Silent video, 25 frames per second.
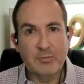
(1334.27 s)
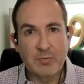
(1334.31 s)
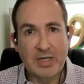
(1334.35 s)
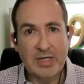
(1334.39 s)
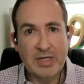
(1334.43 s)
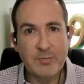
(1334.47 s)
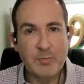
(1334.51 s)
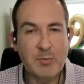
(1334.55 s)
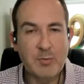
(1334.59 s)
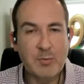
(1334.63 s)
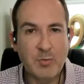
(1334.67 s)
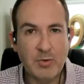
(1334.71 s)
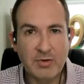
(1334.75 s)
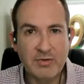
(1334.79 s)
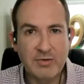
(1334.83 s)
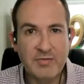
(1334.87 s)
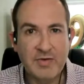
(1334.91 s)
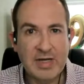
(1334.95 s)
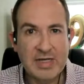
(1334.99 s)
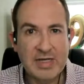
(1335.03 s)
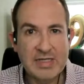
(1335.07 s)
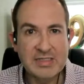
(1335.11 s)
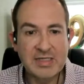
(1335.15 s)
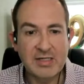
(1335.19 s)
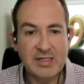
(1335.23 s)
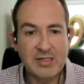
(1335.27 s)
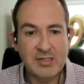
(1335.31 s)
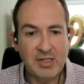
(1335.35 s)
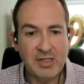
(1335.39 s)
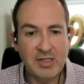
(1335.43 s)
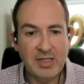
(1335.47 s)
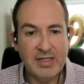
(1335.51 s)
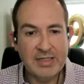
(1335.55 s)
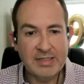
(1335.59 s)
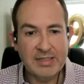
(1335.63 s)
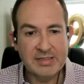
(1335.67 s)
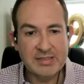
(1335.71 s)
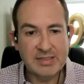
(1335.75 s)
right, when we're advising
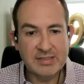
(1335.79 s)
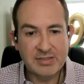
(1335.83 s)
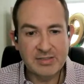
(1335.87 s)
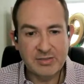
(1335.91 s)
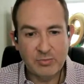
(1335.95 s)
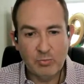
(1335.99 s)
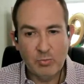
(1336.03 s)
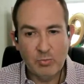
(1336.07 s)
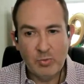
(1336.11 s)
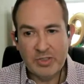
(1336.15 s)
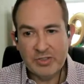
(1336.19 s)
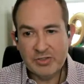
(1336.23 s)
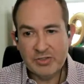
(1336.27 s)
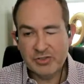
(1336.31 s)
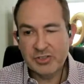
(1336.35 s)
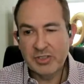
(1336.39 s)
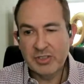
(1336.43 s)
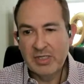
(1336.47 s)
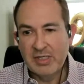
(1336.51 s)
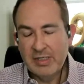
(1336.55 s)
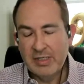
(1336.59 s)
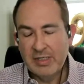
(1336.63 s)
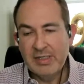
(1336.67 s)
clients as to which